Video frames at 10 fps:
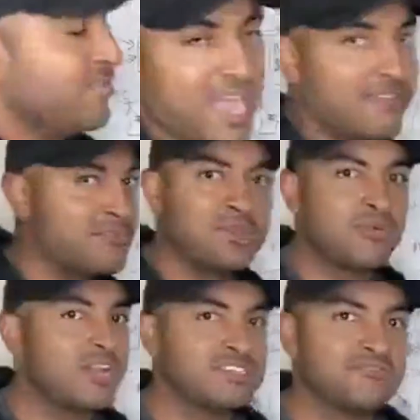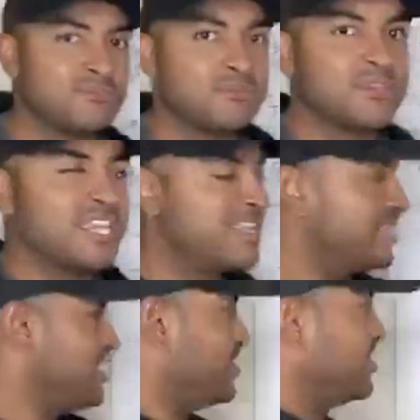you haven't been watching from the beginning,
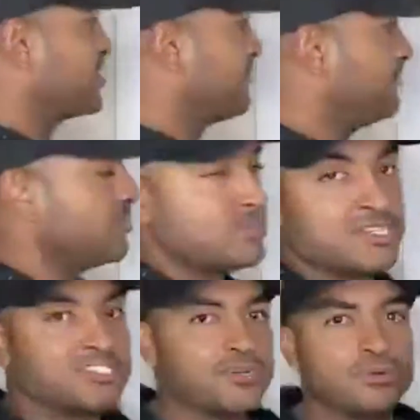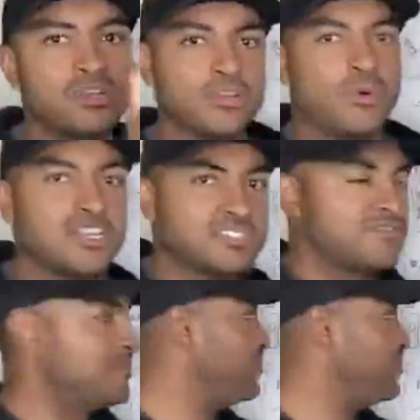this looks confusing, so watch it from the